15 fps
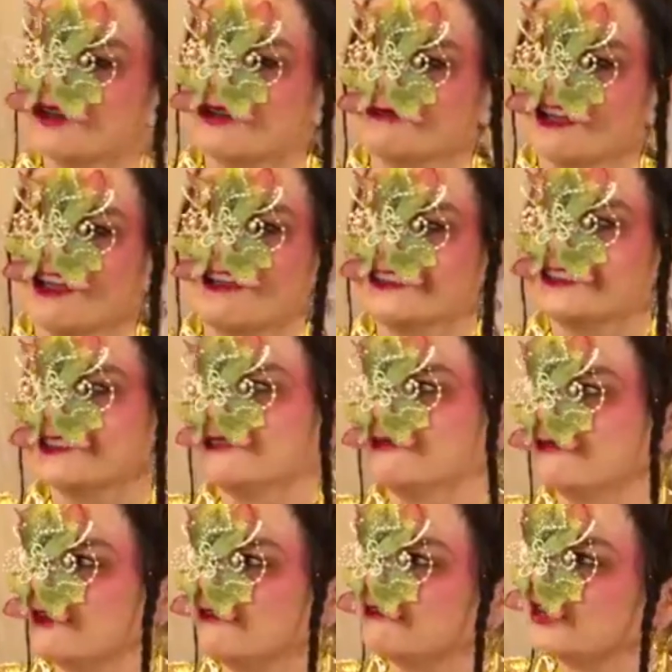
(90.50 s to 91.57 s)
light and
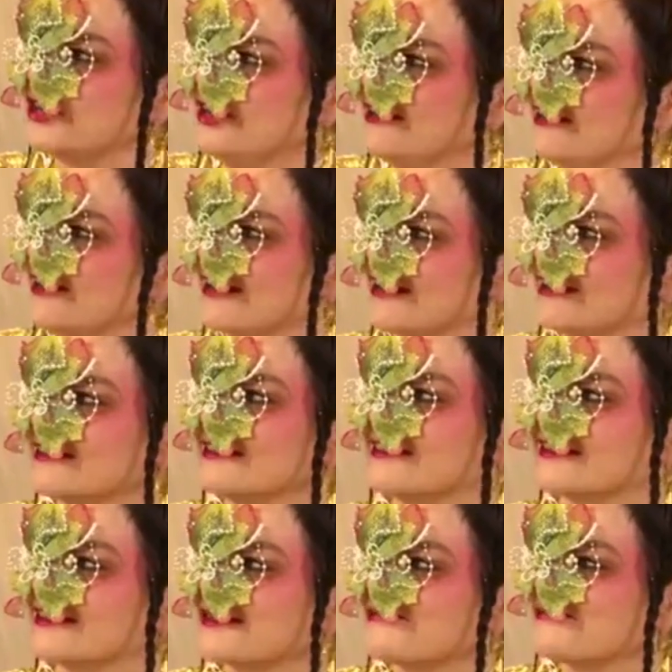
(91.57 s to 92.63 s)
fluffy. And
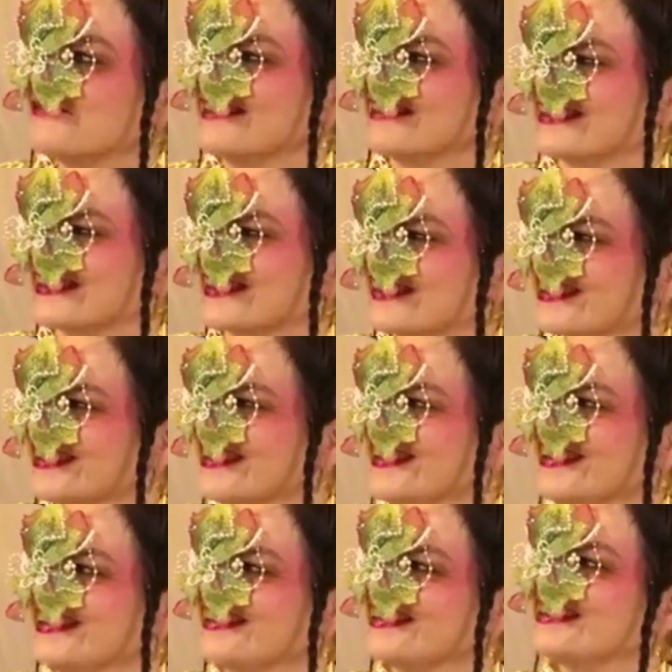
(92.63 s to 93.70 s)

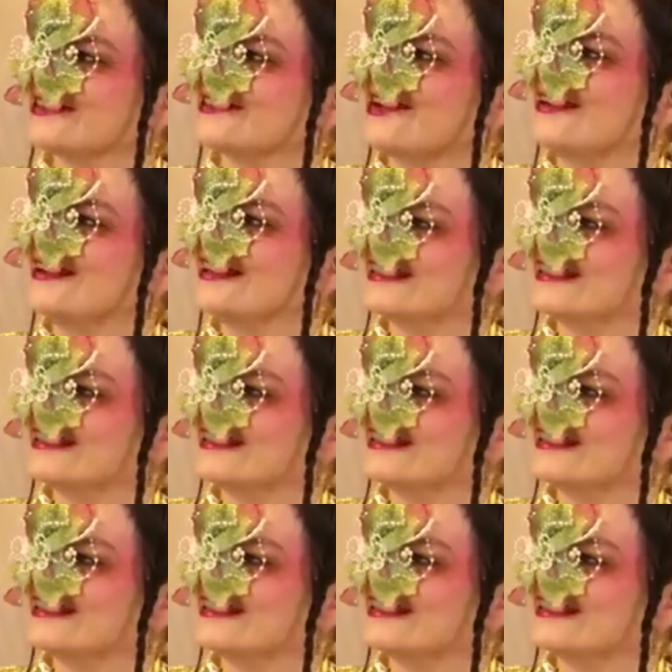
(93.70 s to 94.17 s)
this song is a